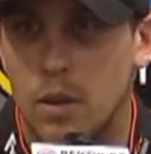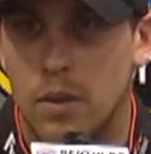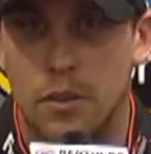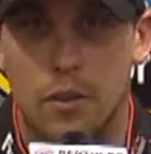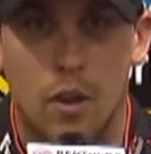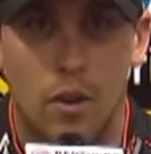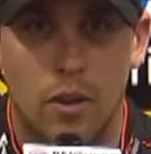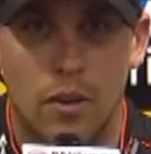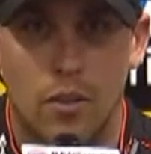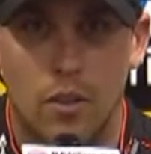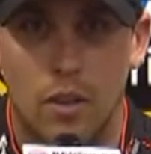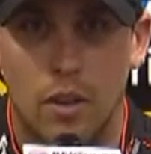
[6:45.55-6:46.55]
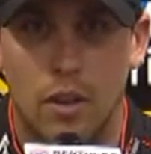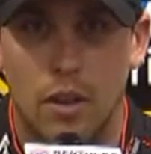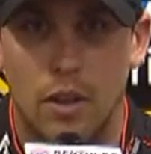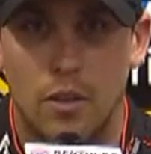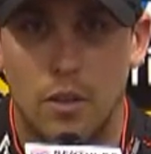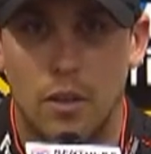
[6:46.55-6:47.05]
they're talking, so
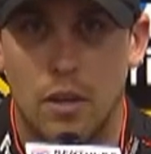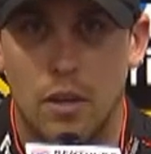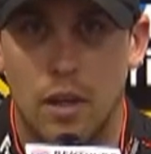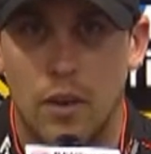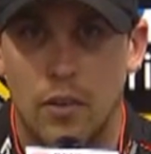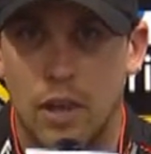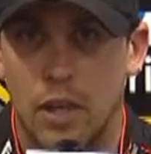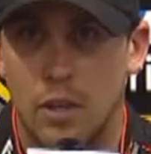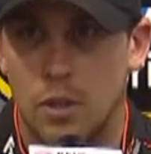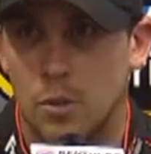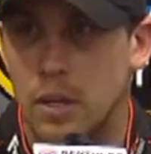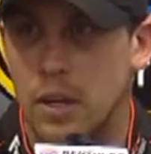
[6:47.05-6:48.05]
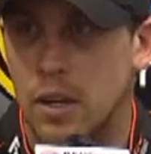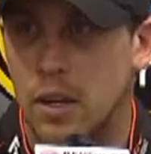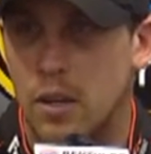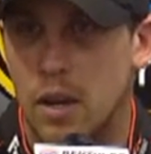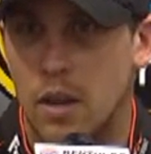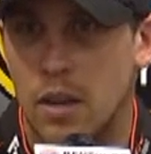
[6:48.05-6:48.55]
they should. Everything should be
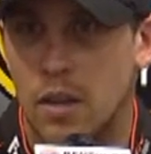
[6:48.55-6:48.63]
done.